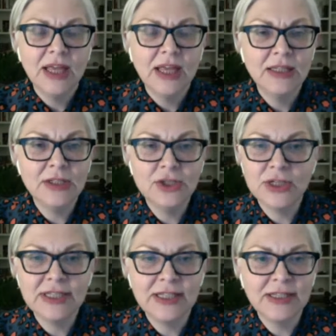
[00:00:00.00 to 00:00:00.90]
It's
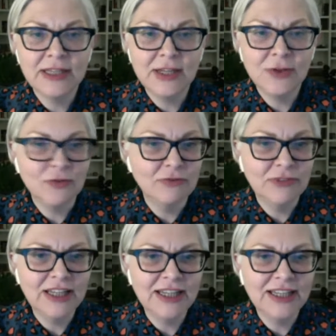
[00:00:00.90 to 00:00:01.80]
just that they don't
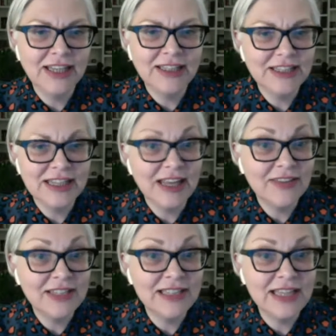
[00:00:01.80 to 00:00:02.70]
really get to
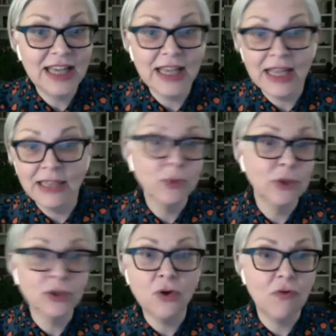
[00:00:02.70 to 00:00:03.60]
have a say and
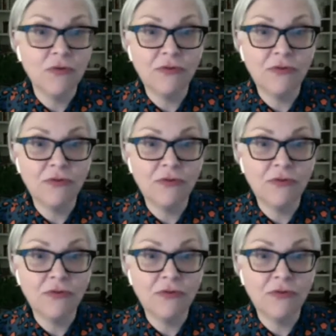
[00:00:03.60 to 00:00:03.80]
will not